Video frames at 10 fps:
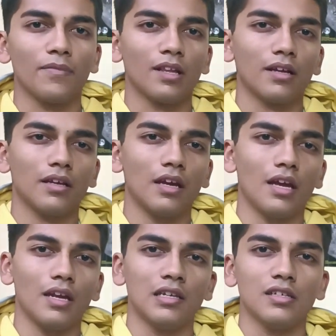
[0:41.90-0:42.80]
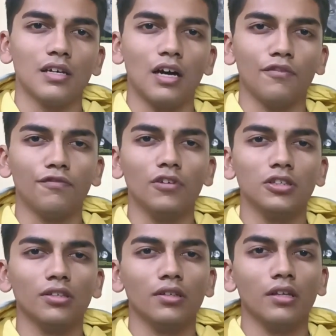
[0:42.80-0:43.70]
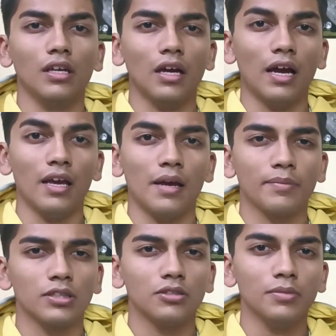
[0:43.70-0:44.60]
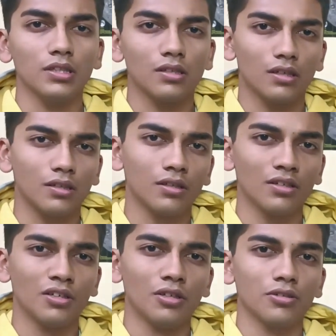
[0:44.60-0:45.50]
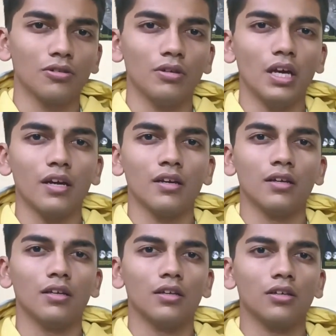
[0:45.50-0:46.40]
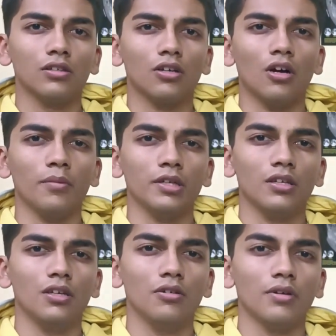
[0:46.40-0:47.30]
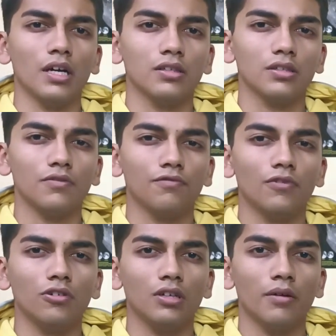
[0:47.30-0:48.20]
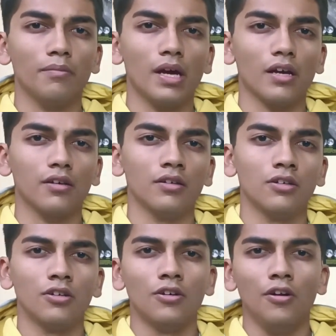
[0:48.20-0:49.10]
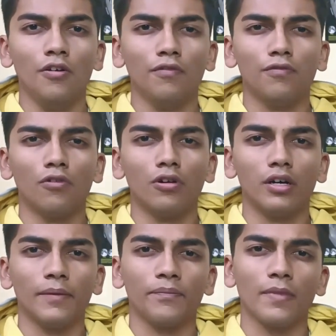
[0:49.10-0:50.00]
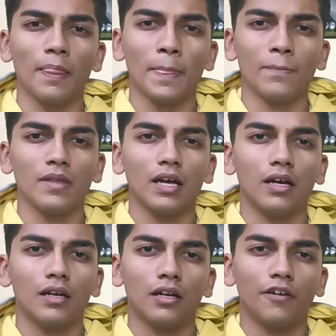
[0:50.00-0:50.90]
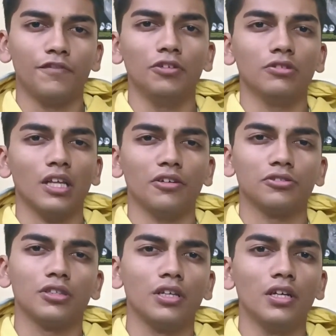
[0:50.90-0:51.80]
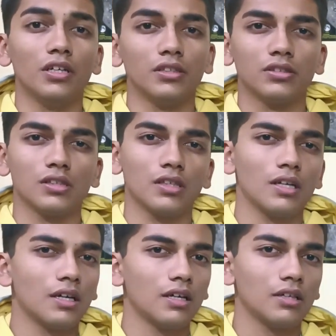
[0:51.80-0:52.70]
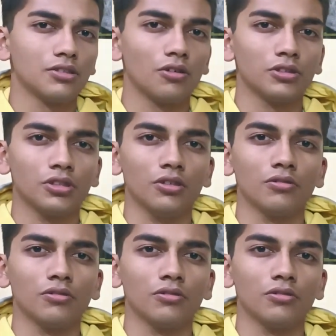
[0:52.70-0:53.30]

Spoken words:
and unfortunately I happened to miss it. So yeah, the comet NAWN, it won't come back for a few thousand years or so.